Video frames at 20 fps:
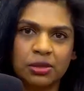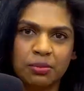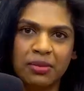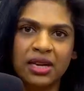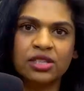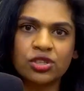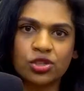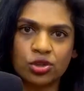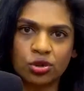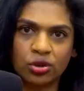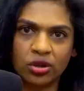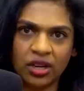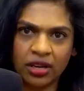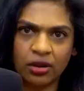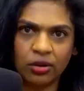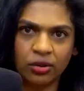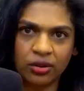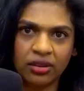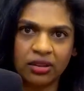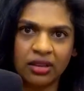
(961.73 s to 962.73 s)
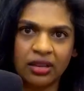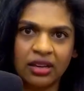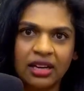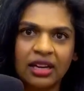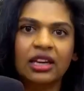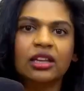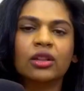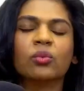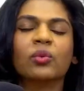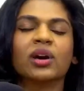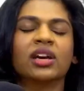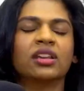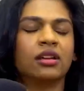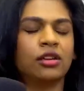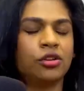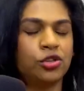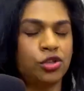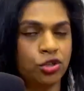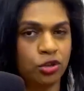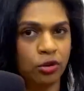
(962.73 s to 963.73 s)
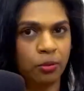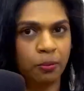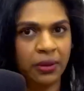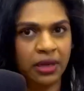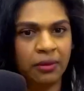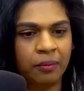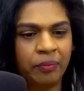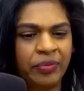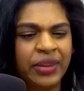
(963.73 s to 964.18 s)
menstrual health in the way that it should be.